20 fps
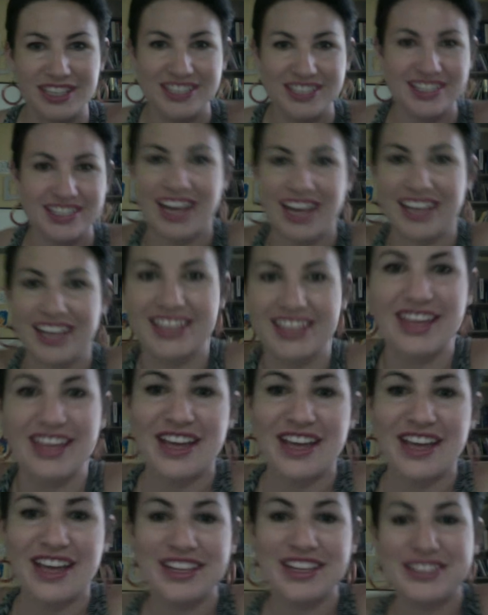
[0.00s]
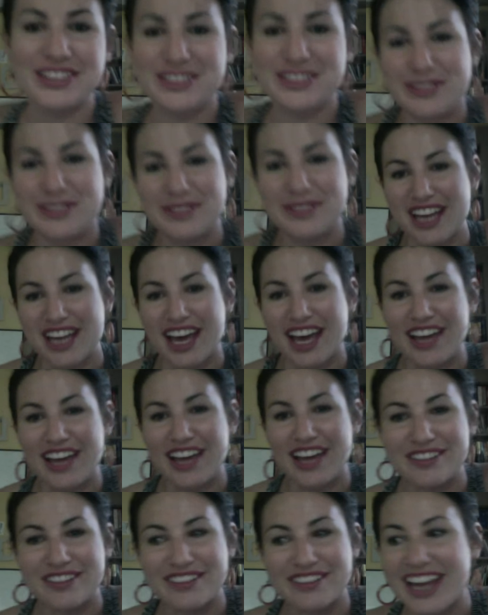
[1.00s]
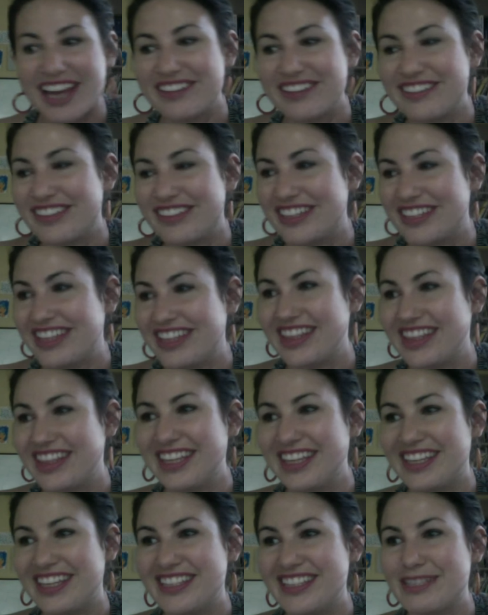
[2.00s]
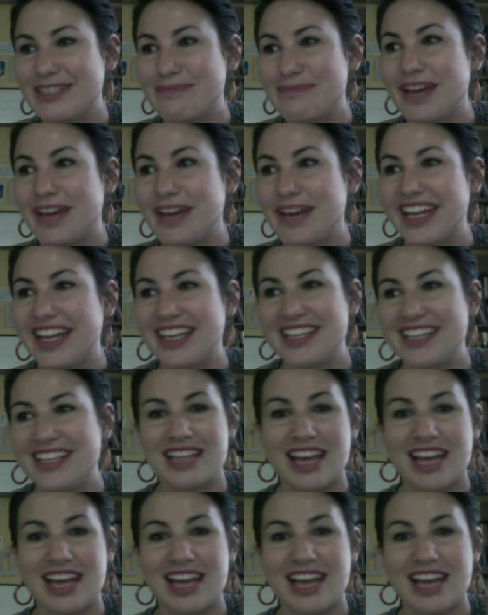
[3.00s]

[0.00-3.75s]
like doing other writerly things, but his